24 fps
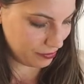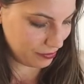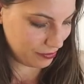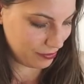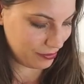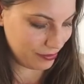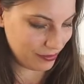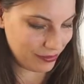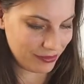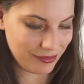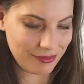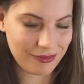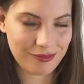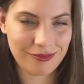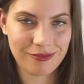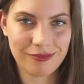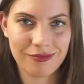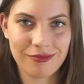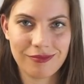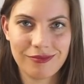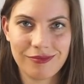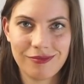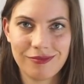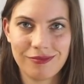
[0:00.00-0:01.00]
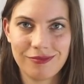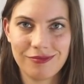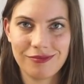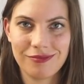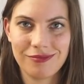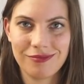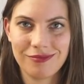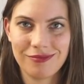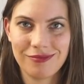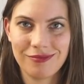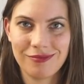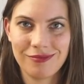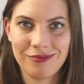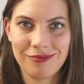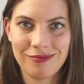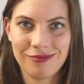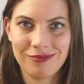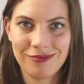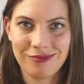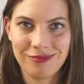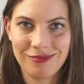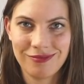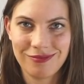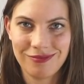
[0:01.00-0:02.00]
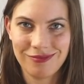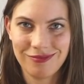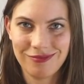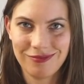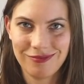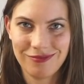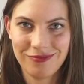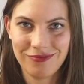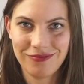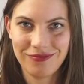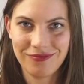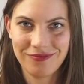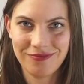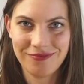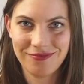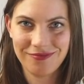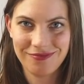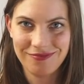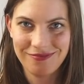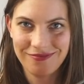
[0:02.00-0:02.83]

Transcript: (silence)